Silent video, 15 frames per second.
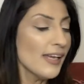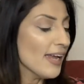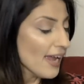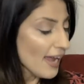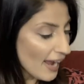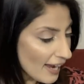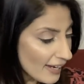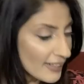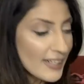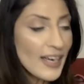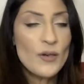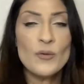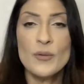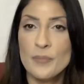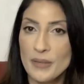Hanging
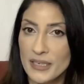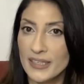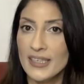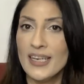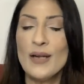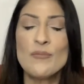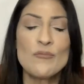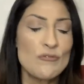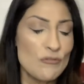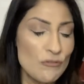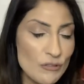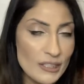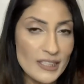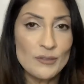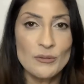out with Biggie. I'm
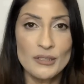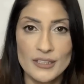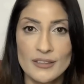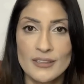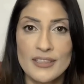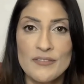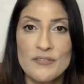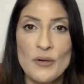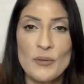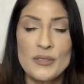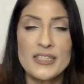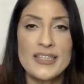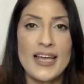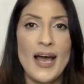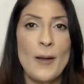really, really looking forward
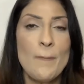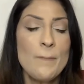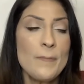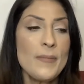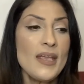to that.